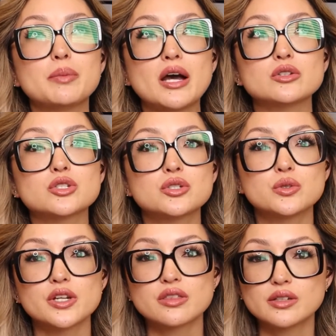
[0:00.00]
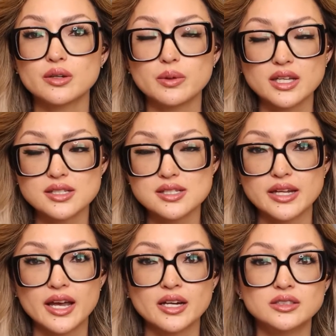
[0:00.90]
about 2 or 3 weeks
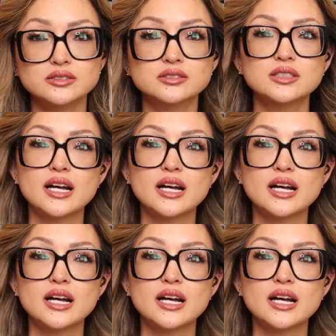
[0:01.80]
now.